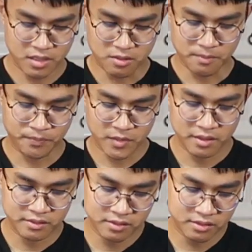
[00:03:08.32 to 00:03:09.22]
Now,
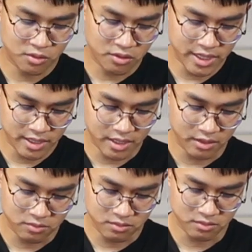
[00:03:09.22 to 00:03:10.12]
is this correct?
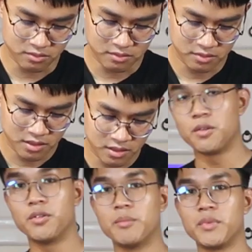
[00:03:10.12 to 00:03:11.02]
I don't know.
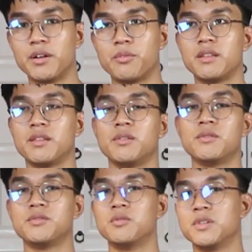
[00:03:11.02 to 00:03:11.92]
Oh, and by the way,
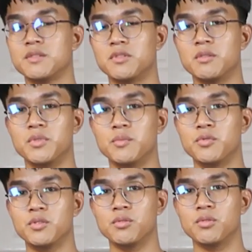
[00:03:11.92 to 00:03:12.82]
thank you so much for the
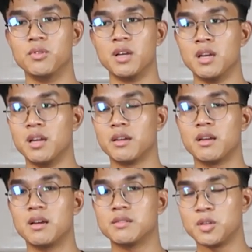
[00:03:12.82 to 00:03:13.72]
people who
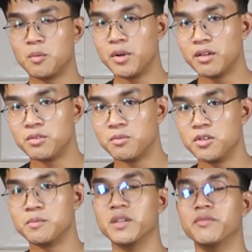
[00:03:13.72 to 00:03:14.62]
stop by to
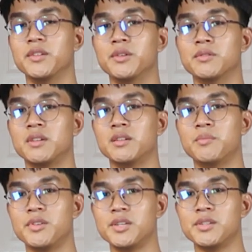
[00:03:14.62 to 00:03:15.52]
watch my videos.
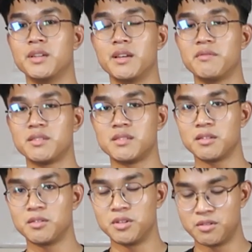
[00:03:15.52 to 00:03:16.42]
I appreciate every
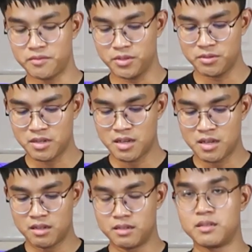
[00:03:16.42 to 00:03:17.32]
single one of you.
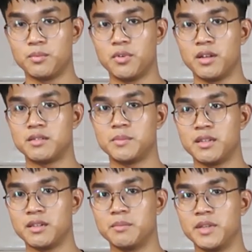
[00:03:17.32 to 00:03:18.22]
The support has been